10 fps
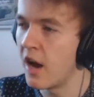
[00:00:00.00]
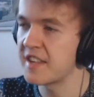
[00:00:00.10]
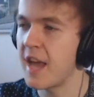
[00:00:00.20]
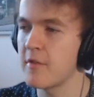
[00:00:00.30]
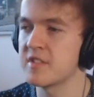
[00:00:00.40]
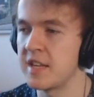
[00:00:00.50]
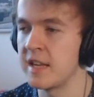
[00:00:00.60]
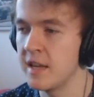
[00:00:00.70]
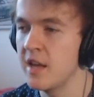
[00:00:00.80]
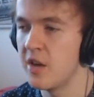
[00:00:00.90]
I
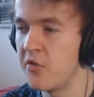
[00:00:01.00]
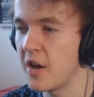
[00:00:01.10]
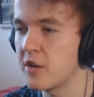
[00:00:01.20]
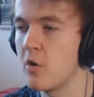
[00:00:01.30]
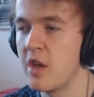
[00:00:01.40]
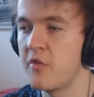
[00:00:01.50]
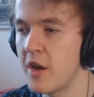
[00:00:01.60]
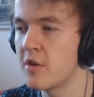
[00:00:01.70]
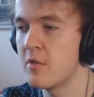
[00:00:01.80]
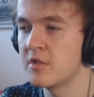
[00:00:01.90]
guarantee if I go if
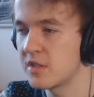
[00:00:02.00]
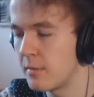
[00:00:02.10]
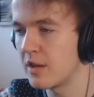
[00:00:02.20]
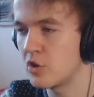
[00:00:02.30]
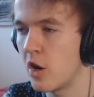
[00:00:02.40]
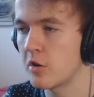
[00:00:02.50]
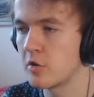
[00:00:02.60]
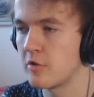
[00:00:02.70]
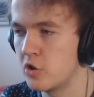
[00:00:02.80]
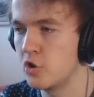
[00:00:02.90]
I go on some like Chuck
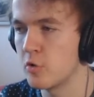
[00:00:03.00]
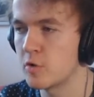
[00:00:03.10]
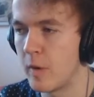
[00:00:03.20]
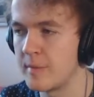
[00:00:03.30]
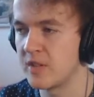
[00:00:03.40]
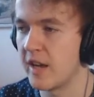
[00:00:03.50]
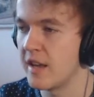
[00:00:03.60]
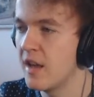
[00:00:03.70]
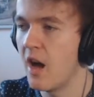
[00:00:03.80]
Norris jokes website,